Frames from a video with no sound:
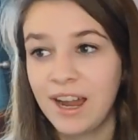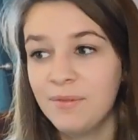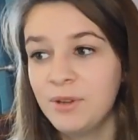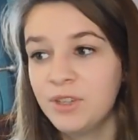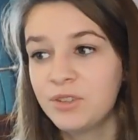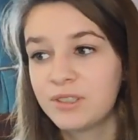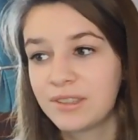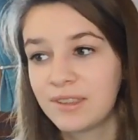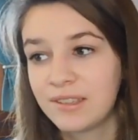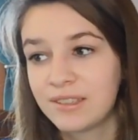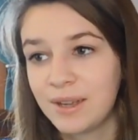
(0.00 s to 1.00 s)
I've been
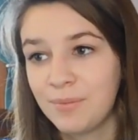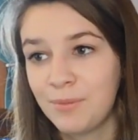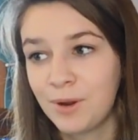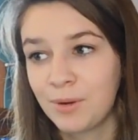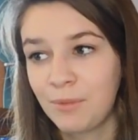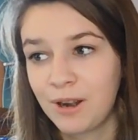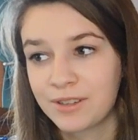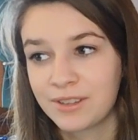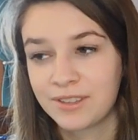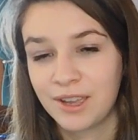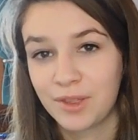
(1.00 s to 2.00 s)
using the same bookmark since